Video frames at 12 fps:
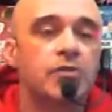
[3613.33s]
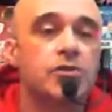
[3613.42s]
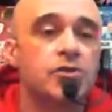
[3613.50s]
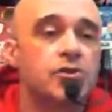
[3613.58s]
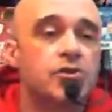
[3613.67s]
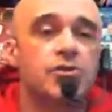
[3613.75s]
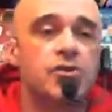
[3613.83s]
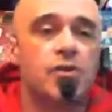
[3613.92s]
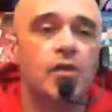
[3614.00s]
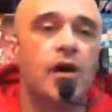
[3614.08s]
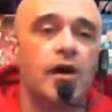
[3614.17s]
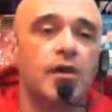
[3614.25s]
just so
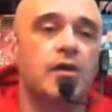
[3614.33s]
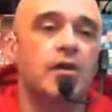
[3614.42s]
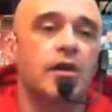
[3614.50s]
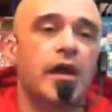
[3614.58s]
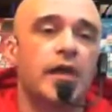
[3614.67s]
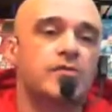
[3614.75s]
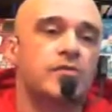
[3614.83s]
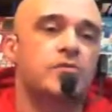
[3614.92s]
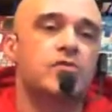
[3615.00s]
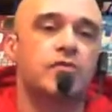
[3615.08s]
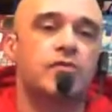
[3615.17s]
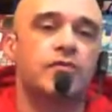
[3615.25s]
that I could have some
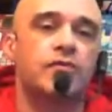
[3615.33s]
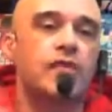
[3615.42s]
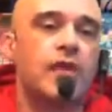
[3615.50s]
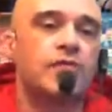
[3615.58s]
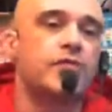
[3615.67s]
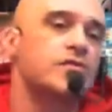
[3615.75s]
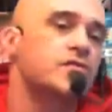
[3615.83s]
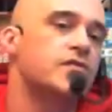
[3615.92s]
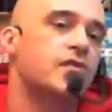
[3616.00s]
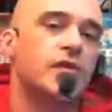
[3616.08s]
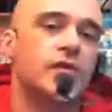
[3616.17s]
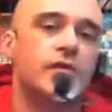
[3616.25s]
sort of reference
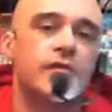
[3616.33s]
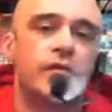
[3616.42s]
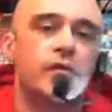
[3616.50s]
for